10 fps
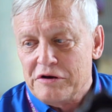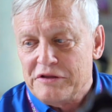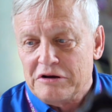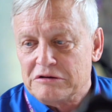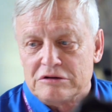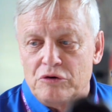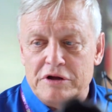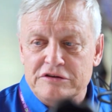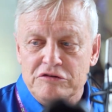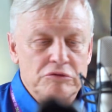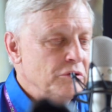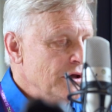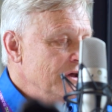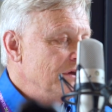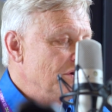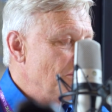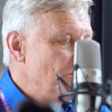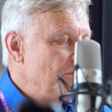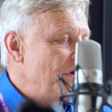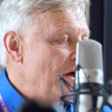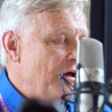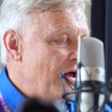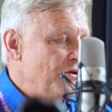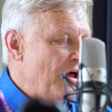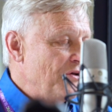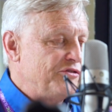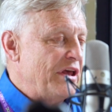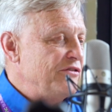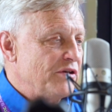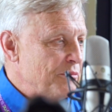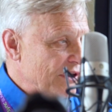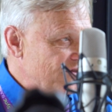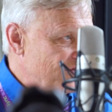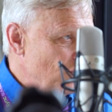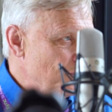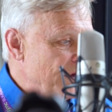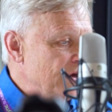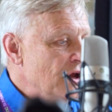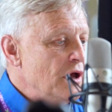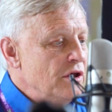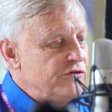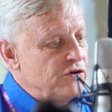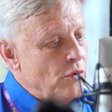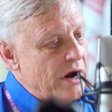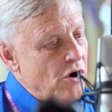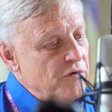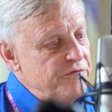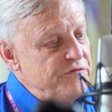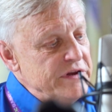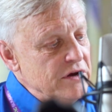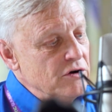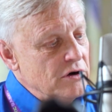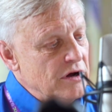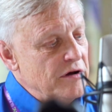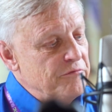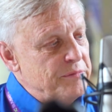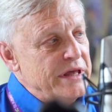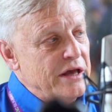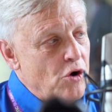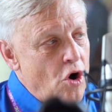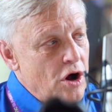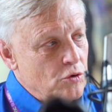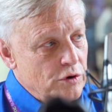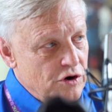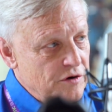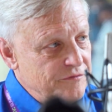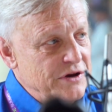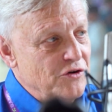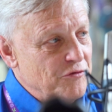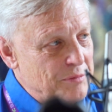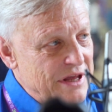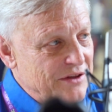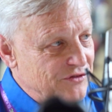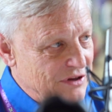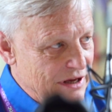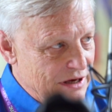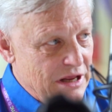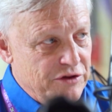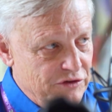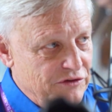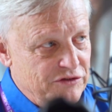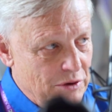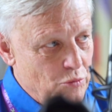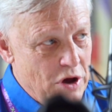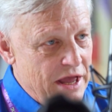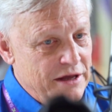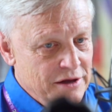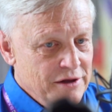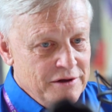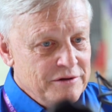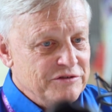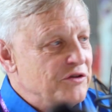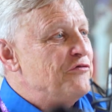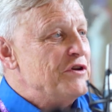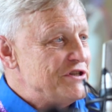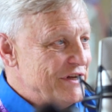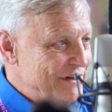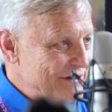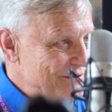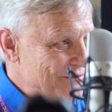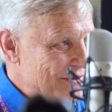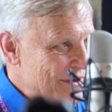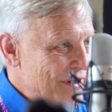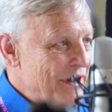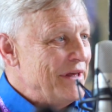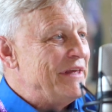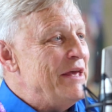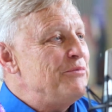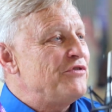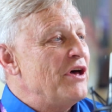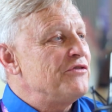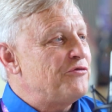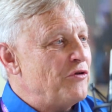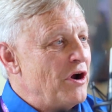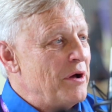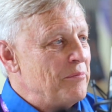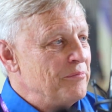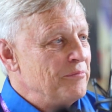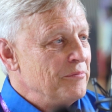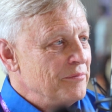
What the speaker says: they're going to, you know, I'll say something stupid. So our fear of being awkward, our fear of being seen as in some way deficient, keeps us from